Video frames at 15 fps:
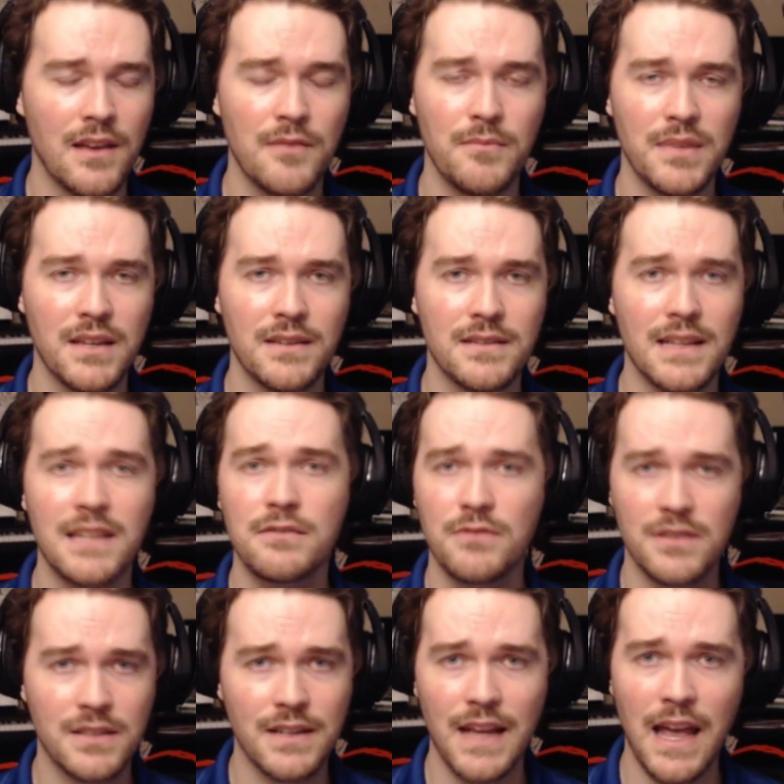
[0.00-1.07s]
Because that's
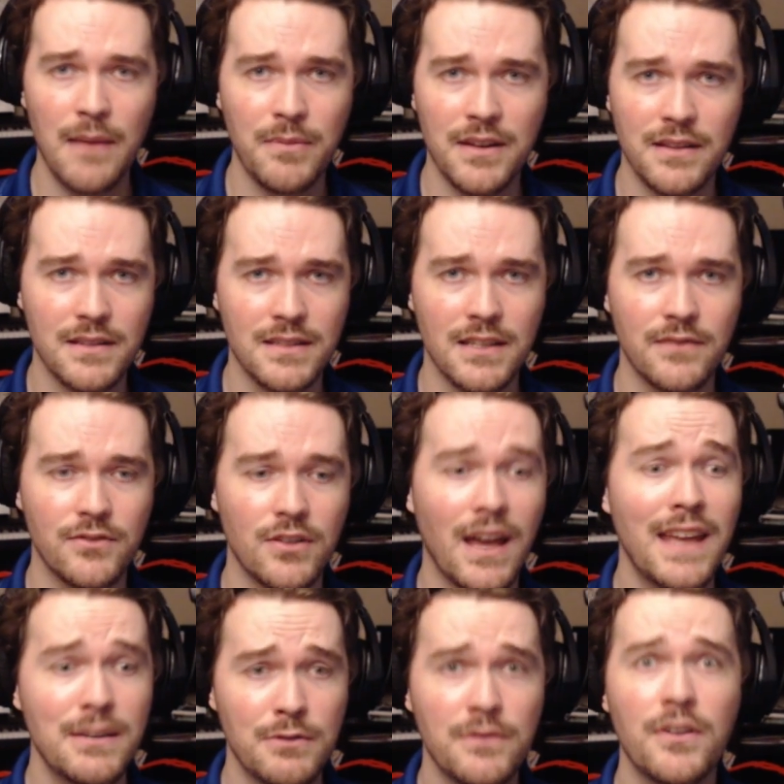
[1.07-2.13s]
what's going to happen at this level,
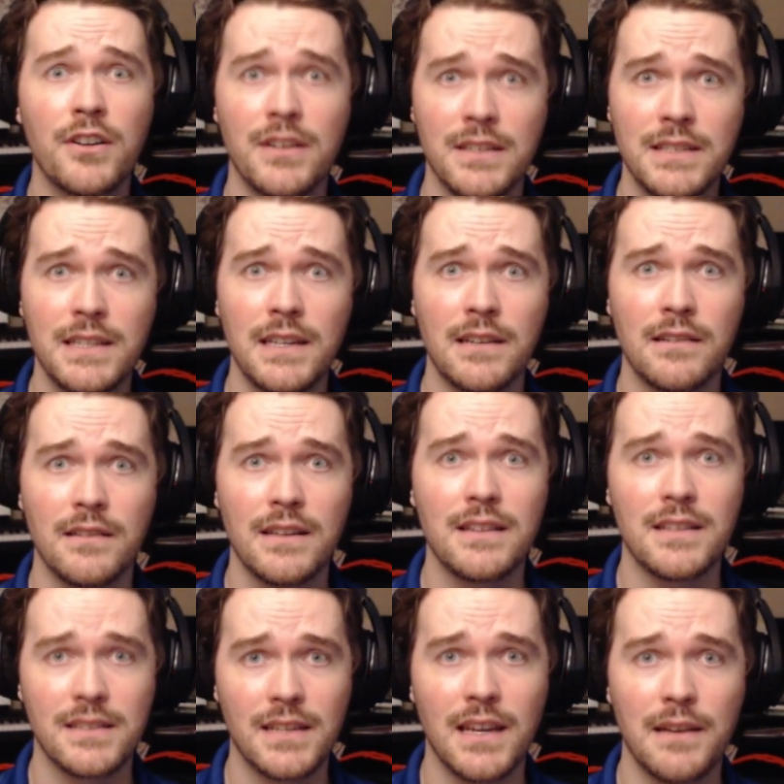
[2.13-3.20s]
as we've already seen in
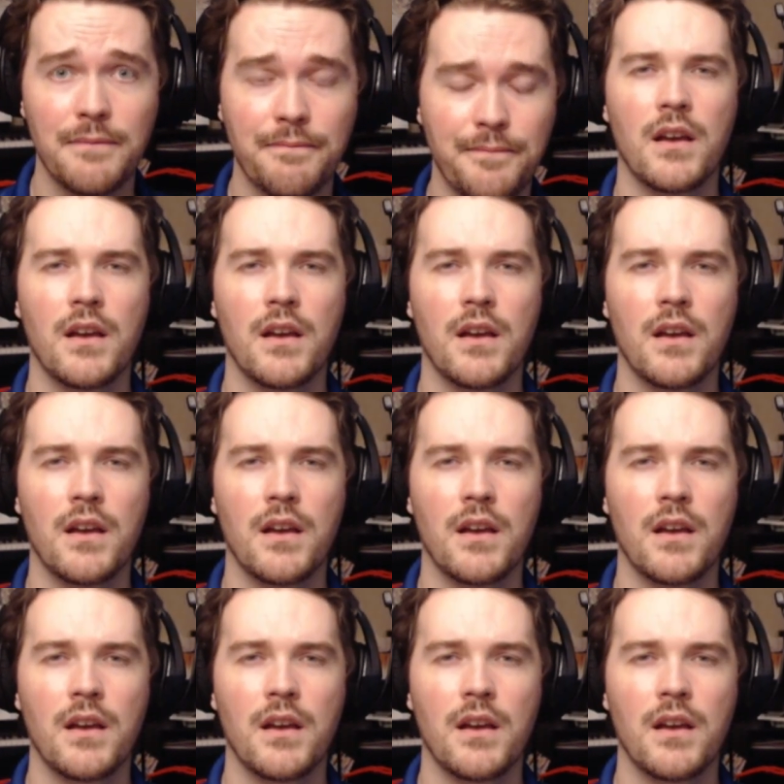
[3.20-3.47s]
this game.